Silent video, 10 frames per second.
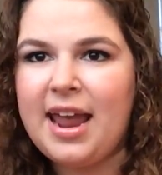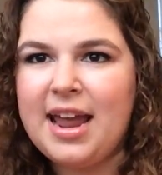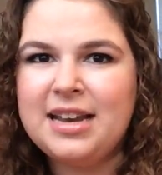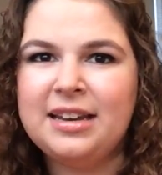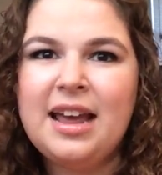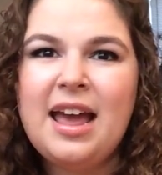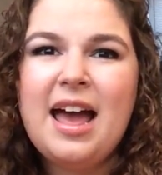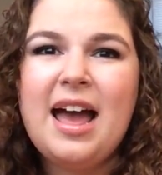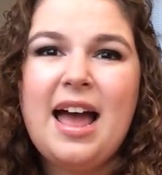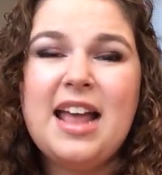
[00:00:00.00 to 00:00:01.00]
and
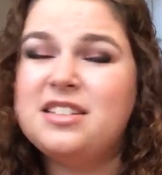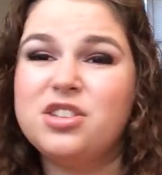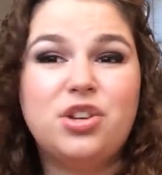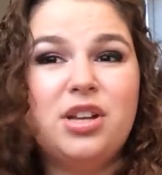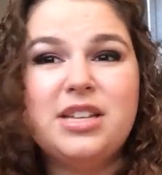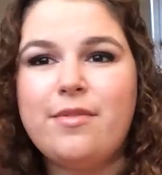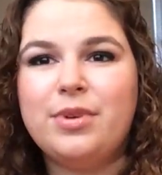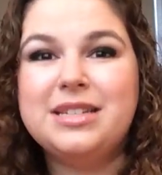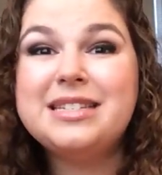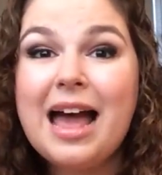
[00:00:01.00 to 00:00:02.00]
it's as good as
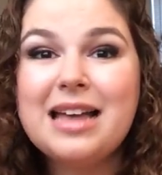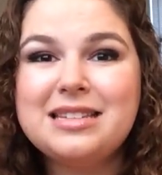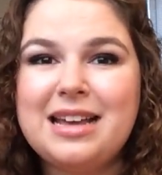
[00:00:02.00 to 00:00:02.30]
everyone says.